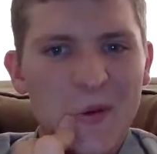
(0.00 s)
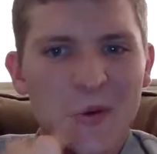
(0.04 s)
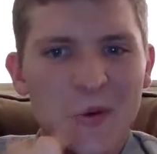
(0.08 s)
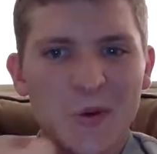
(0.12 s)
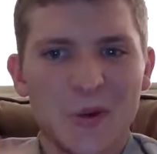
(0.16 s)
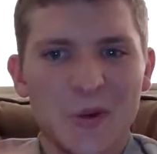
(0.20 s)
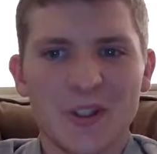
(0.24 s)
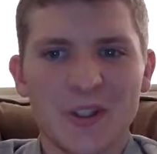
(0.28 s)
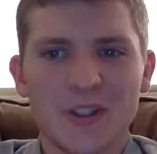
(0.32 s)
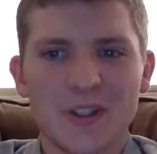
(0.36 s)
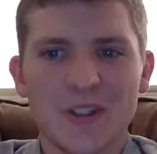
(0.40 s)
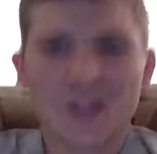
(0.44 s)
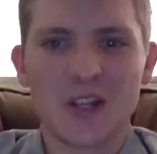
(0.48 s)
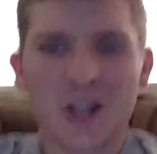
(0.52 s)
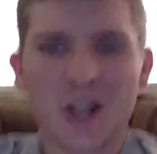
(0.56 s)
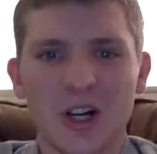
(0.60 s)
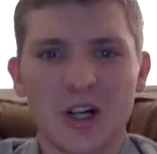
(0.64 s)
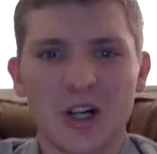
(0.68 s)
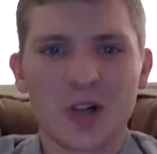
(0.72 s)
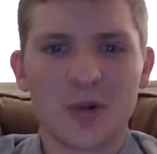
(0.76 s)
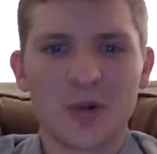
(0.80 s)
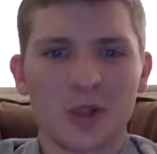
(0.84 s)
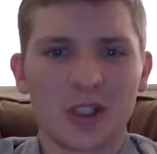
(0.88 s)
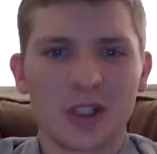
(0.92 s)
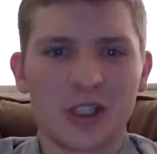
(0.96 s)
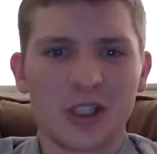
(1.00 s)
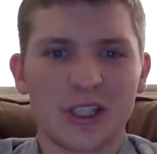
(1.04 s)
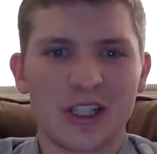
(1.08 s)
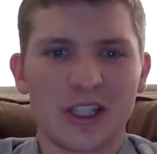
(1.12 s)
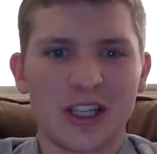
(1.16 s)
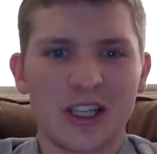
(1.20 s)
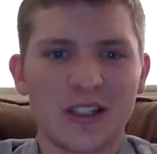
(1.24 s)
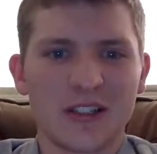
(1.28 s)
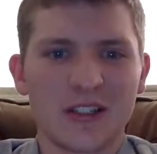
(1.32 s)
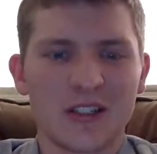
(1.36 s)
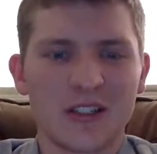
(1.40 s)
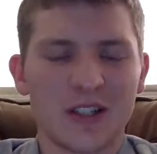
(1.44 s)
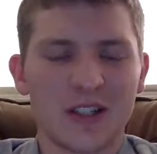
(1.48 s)
Well, this is a hard one to
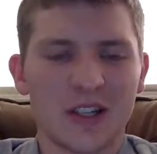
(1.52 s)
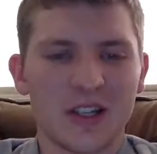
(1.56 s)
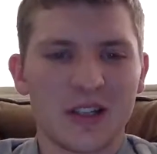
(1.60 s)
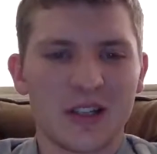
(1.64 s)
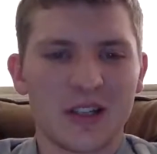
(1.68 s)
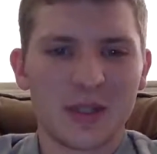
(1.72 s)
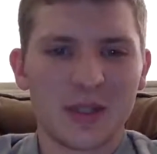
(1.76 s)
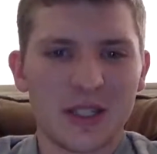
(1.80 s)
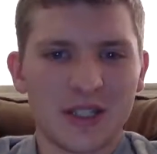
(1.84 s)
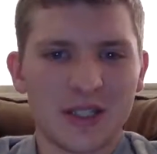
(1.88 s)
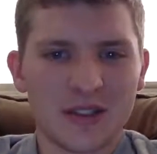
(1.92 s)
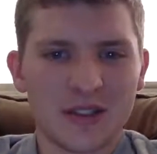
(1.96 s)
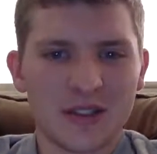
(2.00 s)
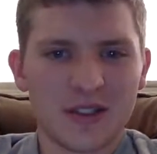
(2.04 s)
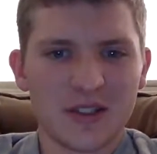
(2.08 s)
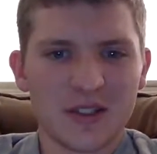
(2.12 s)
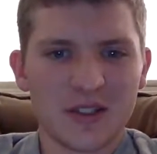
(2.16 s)
guess on because